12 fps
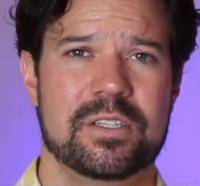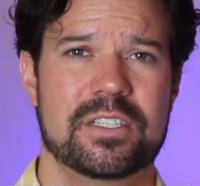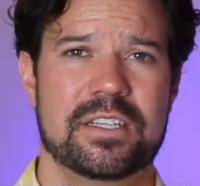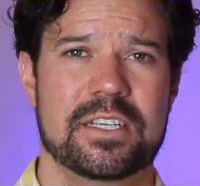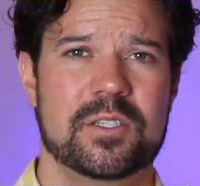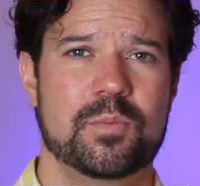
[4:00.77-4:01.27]

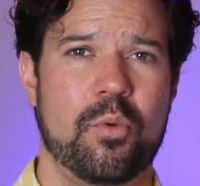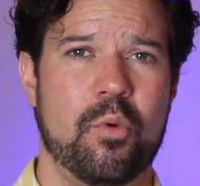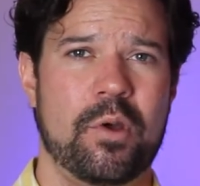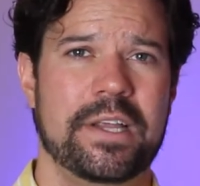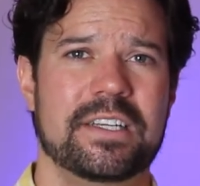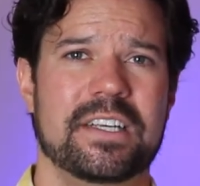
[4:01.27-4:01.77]
ones at this
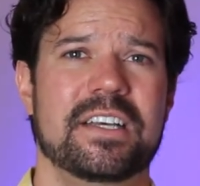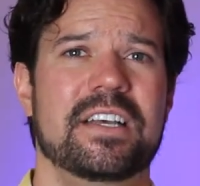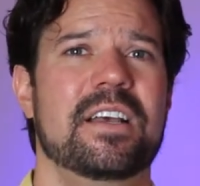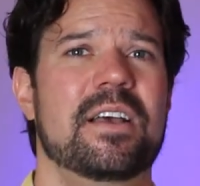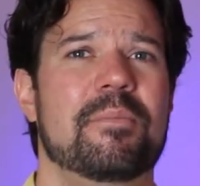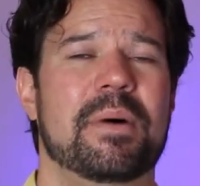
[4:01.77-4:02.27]
point
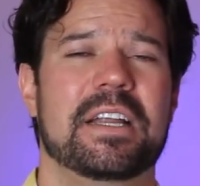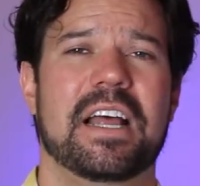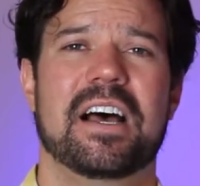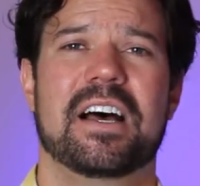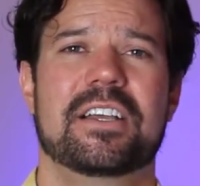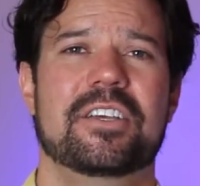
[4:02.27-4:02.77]
but uh,